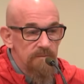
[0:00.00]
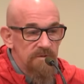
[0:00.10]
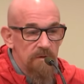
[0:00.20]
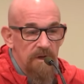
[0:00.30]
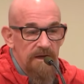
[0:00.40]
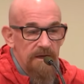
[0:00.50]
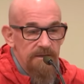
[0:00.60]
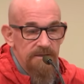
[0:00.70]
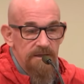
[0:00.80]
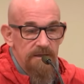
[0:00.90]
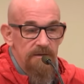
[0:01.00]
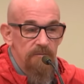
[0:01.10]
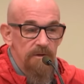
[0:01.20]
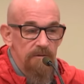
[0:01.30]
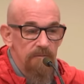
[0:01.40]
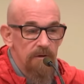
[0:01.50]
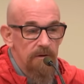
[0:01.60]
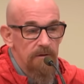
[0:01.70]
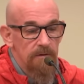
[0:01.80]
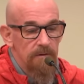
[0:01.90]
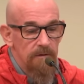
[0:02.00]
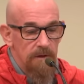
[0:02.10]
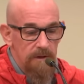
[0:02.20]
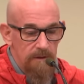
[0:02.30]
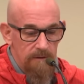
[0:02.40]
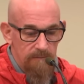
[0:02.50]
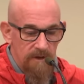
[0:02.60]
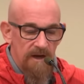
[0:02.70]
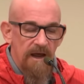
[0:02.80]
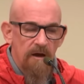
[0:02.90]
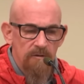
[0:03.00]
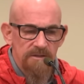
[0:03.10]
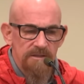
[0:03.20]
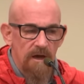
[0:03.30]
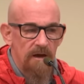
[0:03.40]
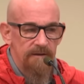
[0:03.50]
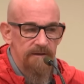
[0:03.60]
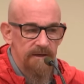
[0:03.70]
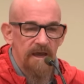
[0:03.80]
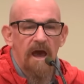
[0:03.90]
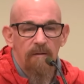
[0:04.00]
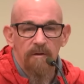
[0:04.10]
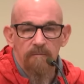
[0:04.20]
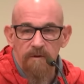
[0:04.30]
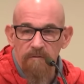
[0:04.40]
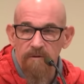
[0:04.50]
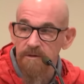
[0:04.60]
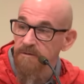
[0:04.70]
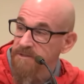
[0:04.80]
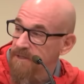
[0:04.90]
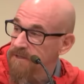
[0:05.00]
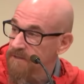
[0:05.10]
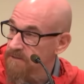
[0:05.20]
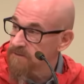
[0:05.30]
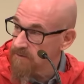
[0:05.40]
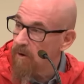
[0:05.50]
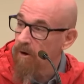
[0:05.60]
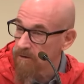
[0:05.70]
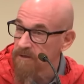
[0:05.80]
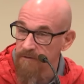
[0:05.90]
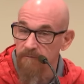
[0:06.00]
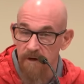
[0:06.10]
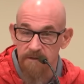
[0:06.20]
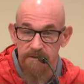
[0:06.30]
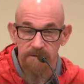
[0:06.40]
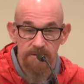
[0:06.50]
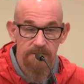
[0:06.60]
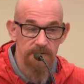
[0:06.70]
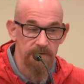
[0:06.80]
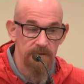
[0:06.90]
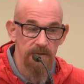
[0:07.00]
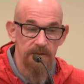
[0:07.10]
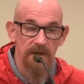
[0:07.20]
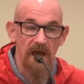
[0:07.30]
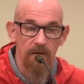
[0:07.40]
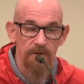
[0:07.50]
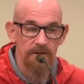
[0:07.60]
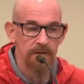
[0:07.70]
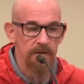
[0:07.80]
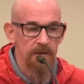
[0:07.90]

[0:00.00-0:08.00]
So like I had stated, we were kind of outside the cabin we were using as Harlan Rust's cabin.